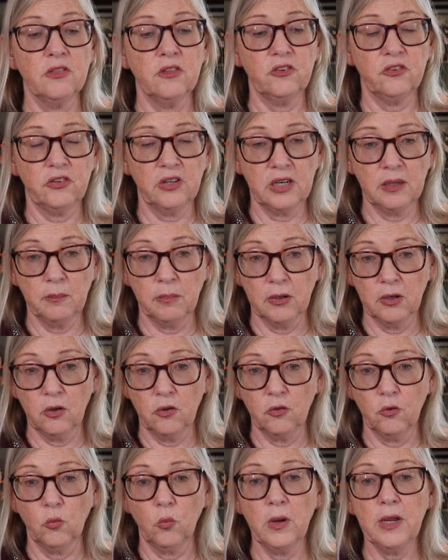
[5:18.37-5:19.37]
the city
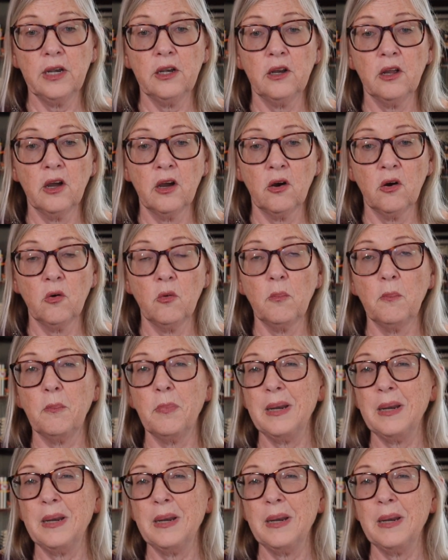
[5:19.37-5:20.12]
below the window,